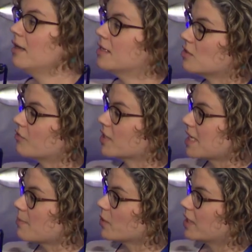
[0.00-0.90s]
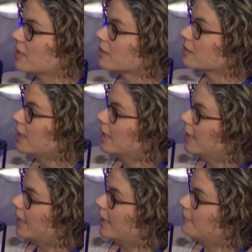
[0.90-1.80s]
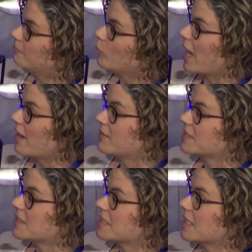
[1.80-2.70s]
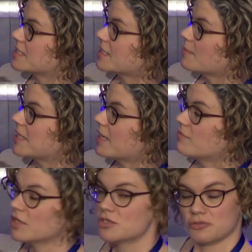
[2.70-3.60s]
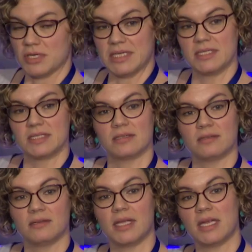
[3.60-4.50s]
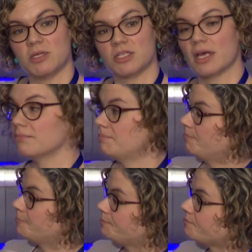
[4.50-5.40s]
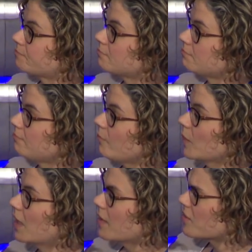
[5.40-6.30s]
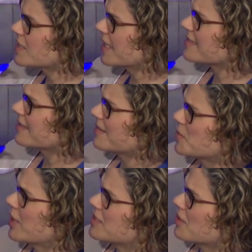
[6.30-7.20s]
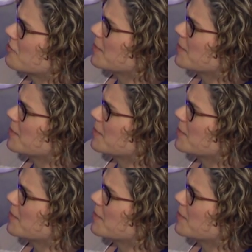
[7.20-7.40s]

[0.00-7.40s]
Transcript: So for example, here this is a subset of the trees in the ImageNet. And there's things, I'm sorry, it's hard for